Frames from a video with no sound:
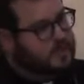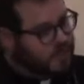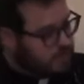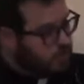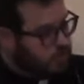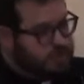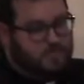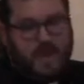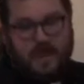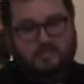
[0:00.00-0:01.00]
In other words, the
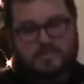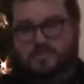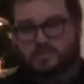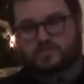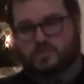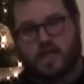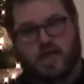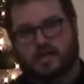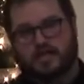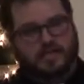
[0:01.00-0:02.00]
baptism of
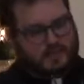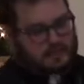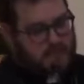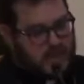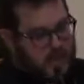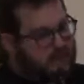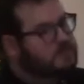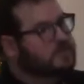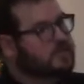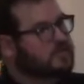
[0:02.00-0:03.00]
John is
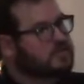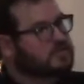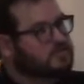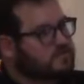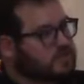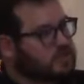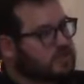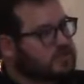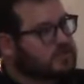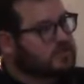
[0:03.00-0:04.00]
not
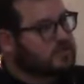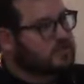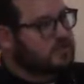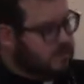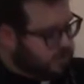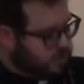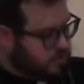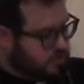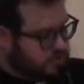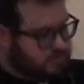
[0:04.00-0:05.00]
sufficient on its own.